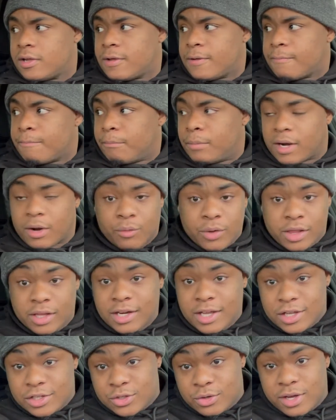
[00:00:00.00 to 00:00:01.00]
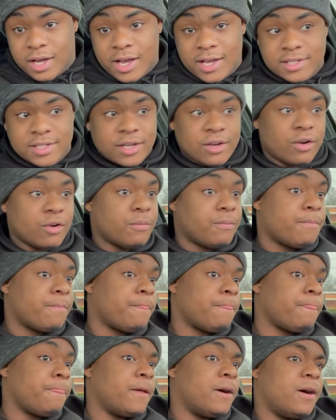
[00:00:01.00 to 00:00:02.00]
But I really need you guys' help.
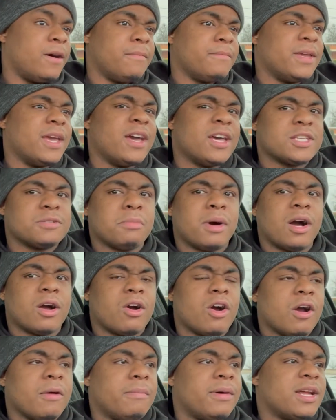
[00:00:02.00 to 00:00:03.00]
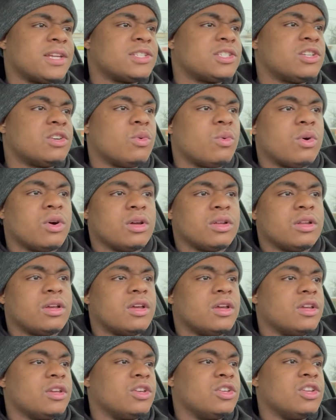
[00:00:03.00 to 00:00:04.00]
Yeah, it's my car, but I still want,
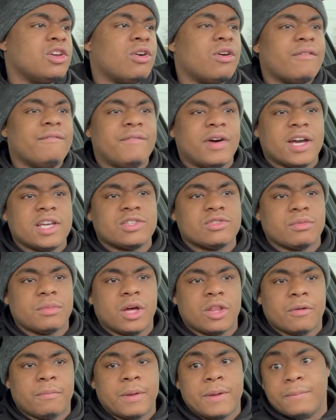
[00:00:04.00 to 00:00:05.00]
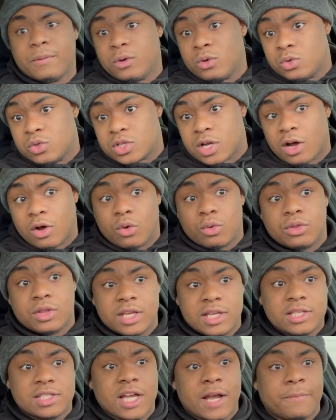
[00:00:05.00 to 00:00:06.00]
you know, advice from other people who's owned
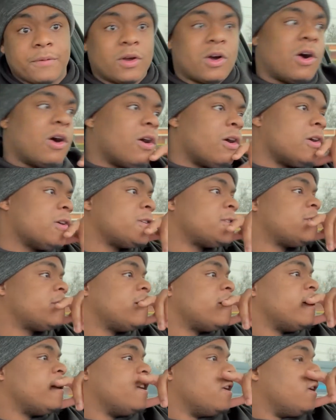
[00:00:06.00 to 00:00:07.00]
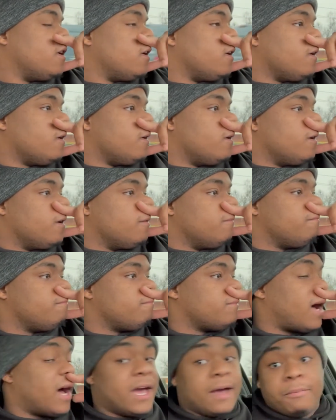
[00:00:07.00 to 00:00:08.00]
these type of cars.
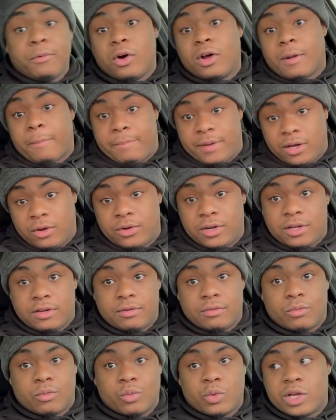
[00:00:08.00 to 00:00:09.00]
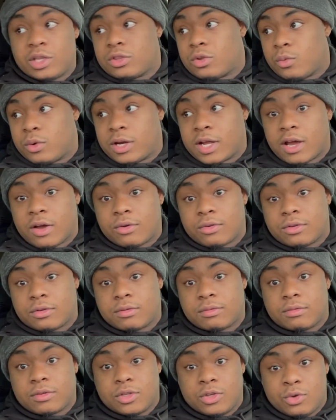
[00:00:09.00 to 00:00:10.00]
I am going to build it with or without
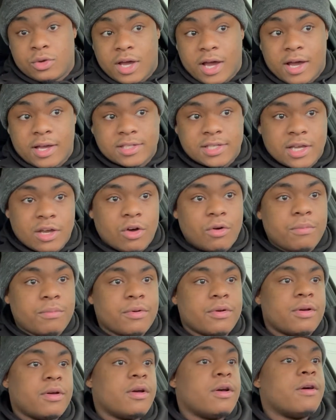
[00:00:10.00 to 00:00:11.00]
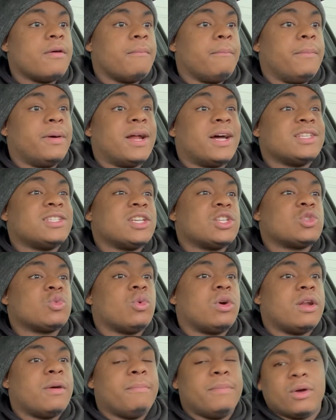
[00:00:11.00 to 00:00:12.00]
you guys' help, but I just
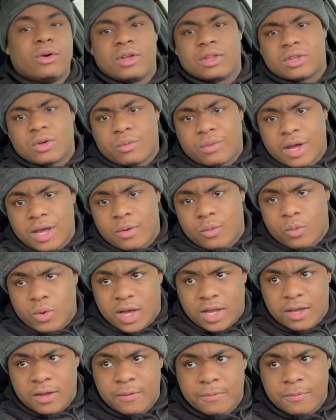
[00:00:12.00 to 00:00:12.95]
want to build it the right way.